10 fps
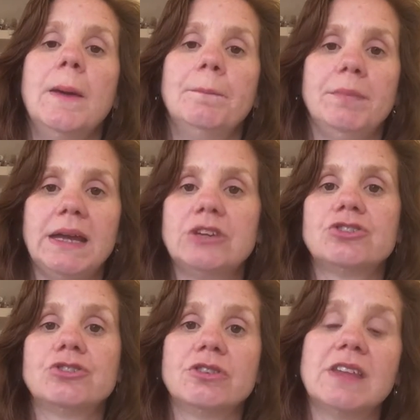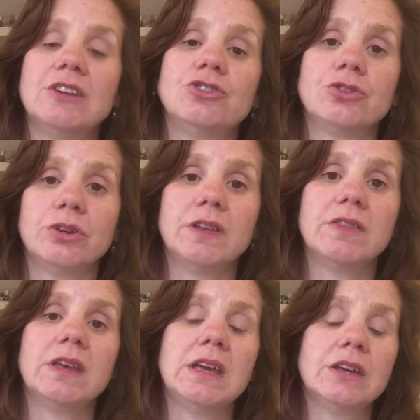make sure that
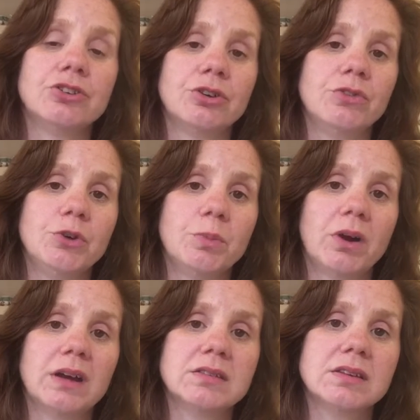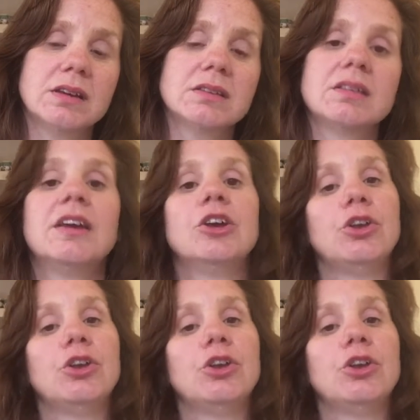during the interview process,